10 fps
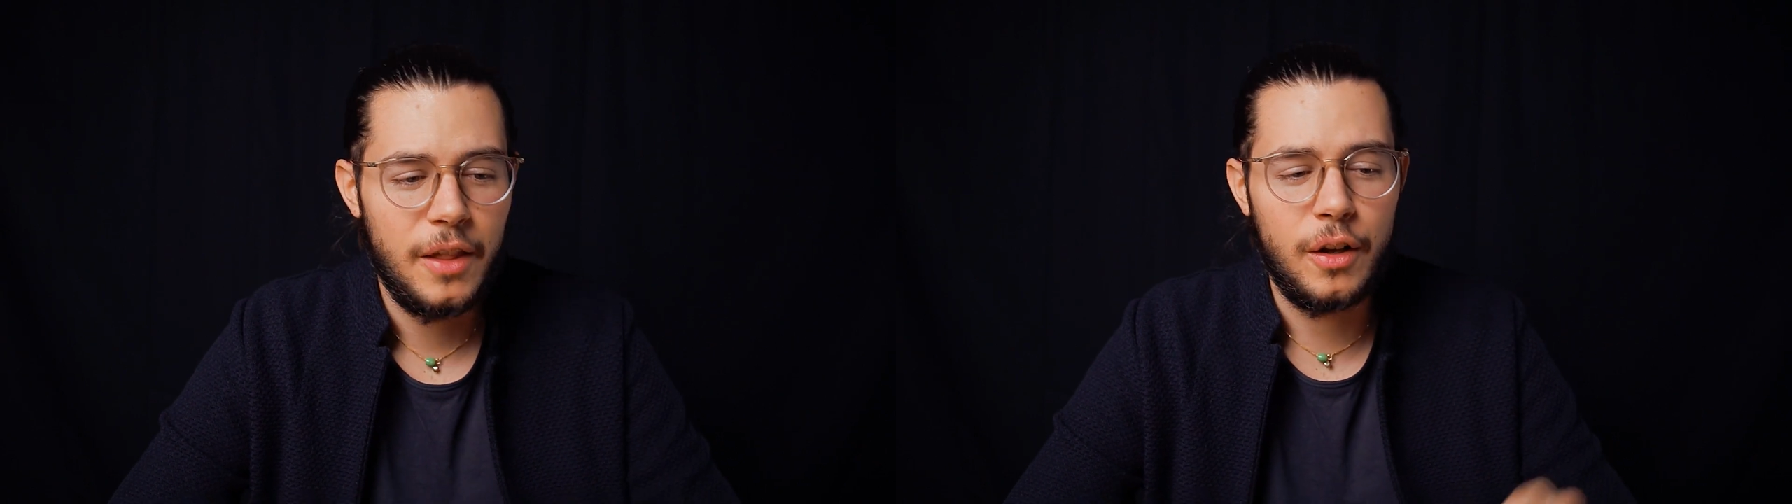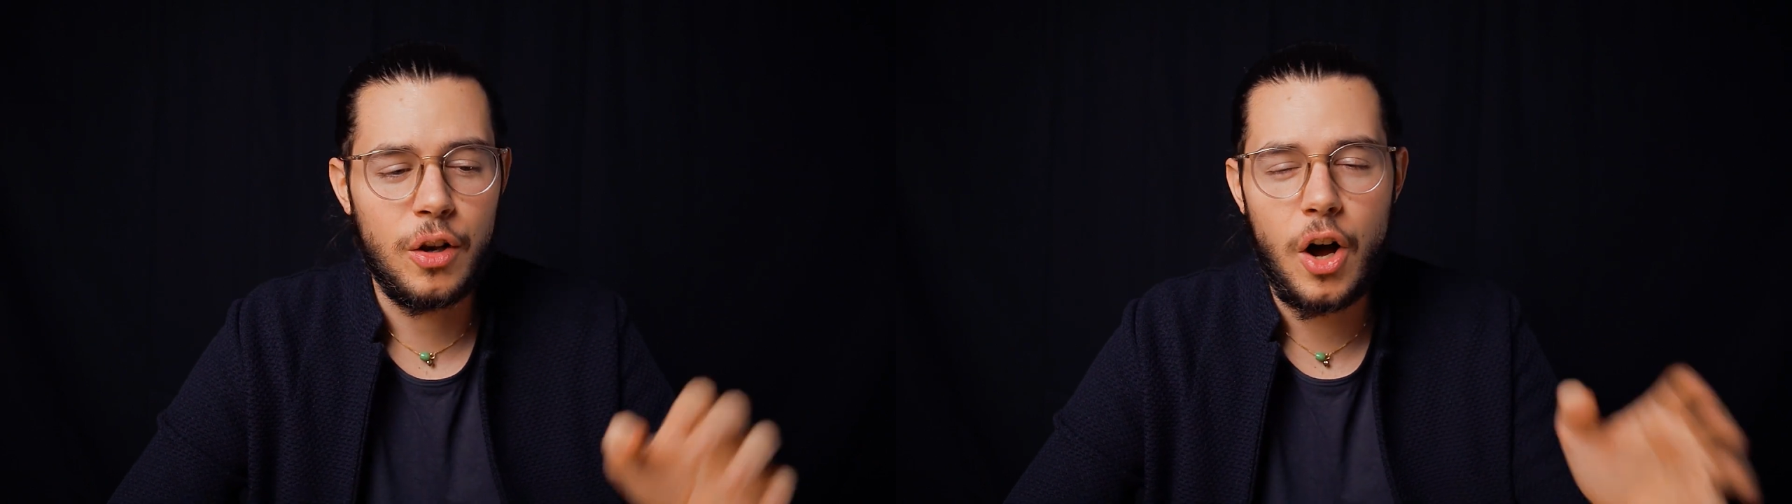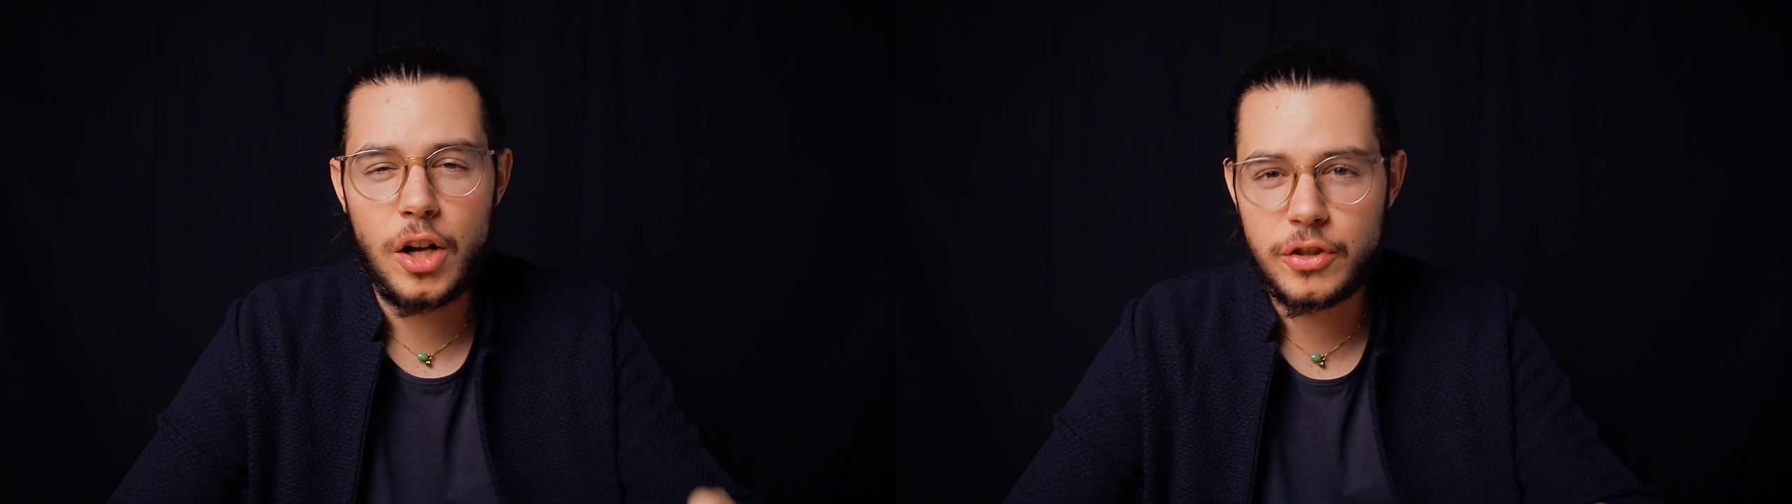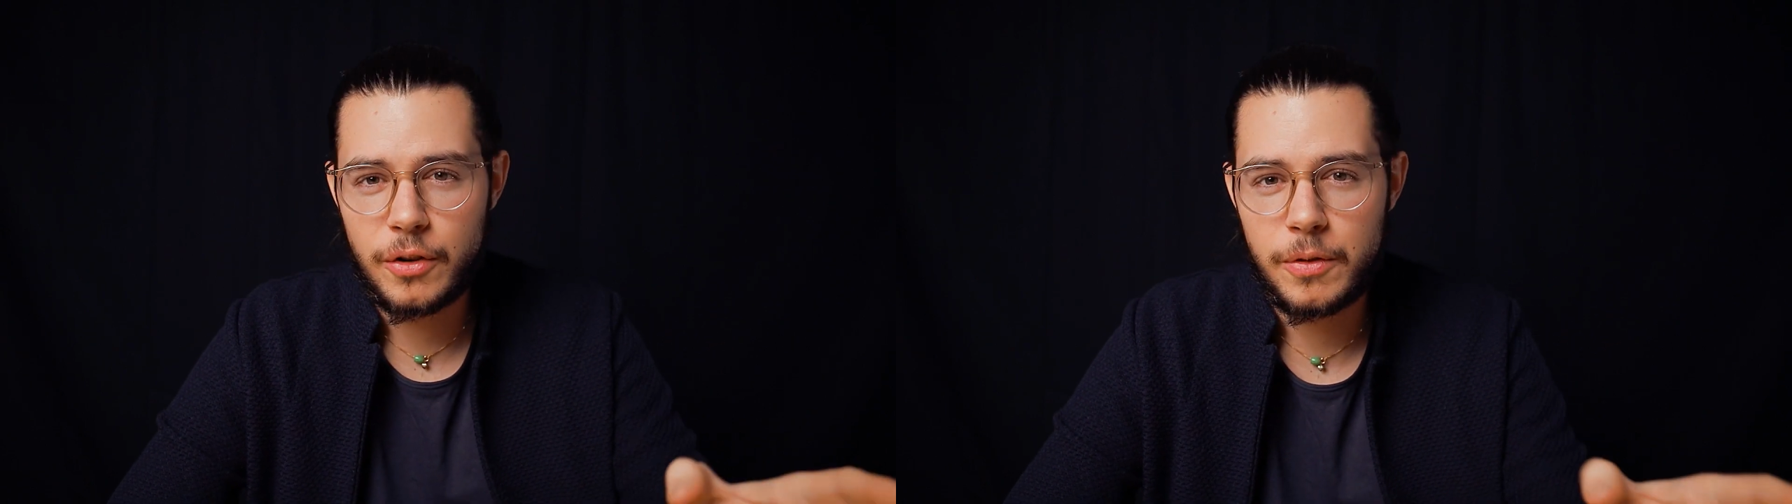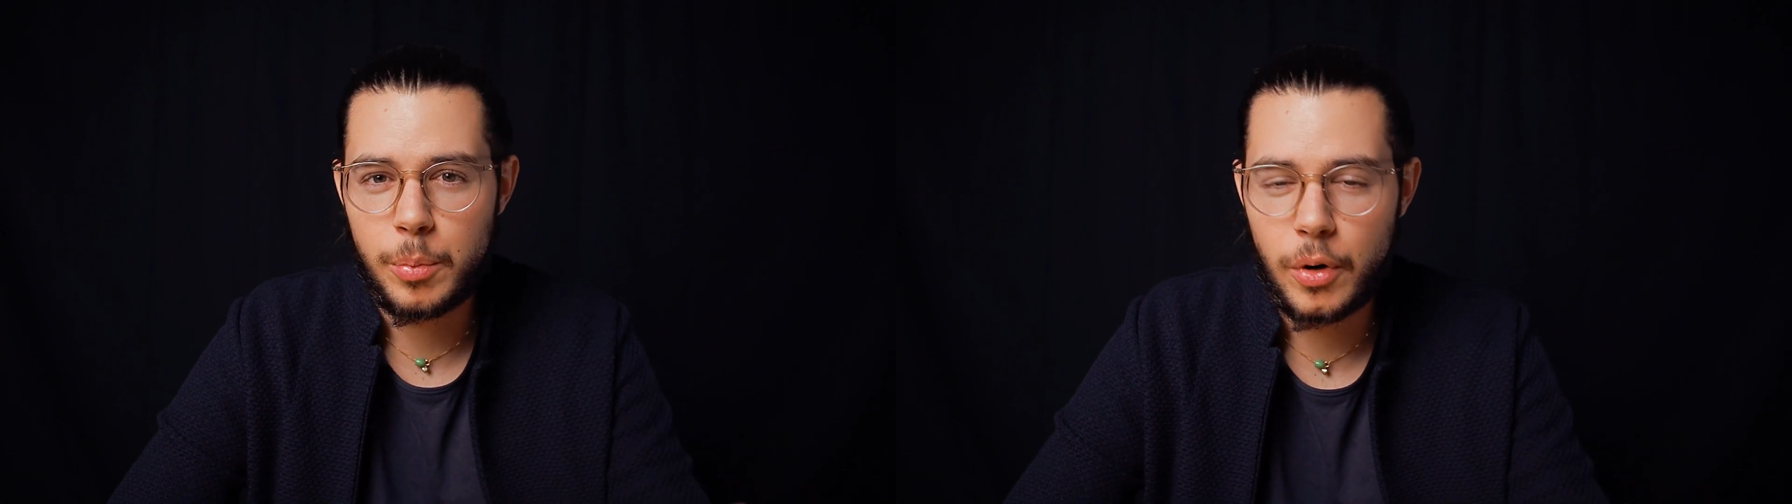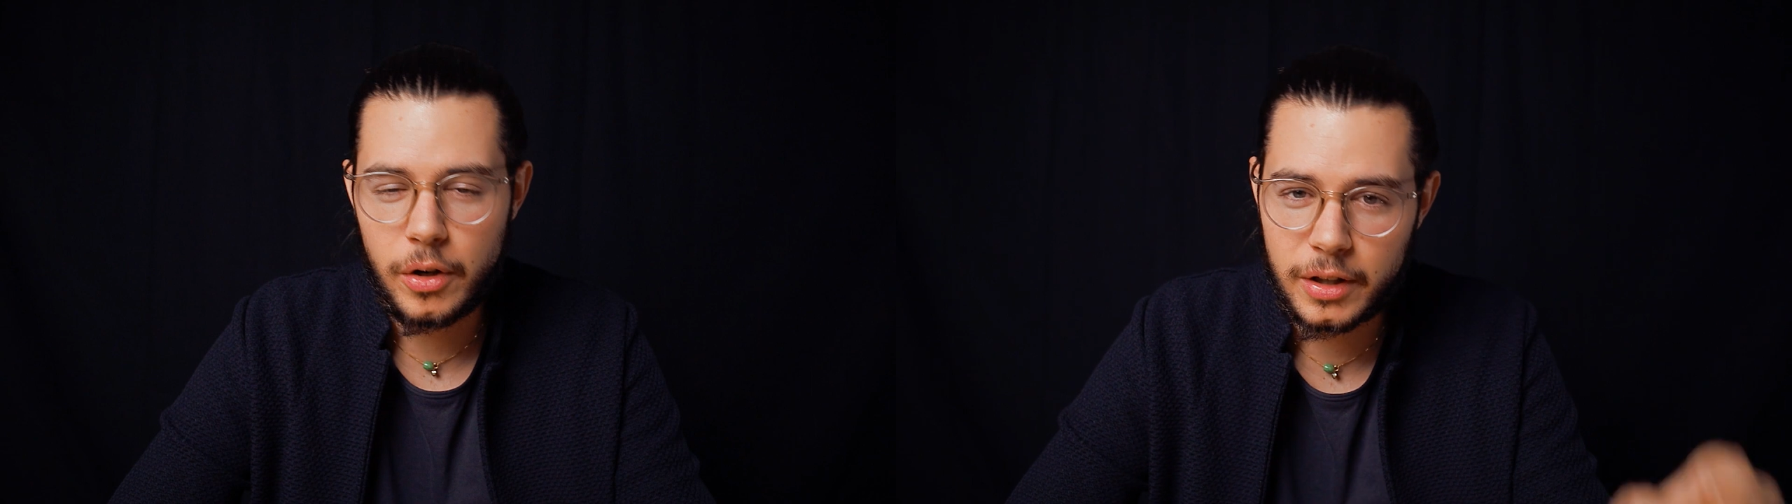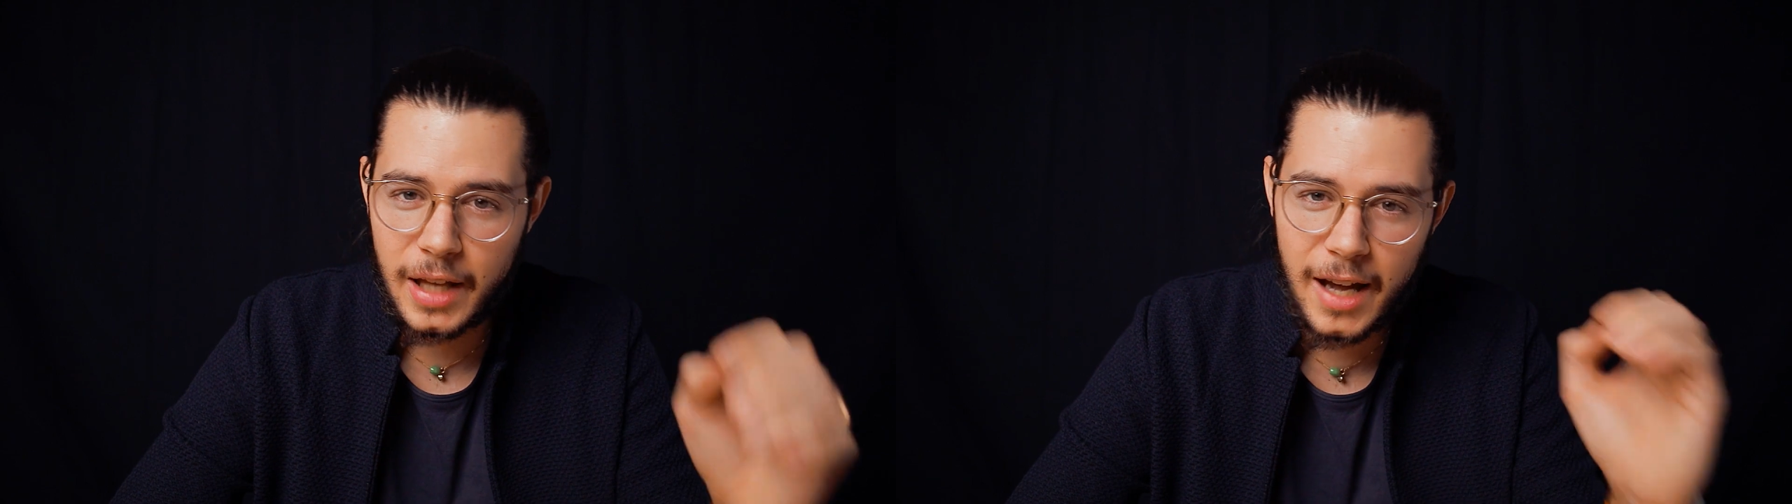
The launch of the product,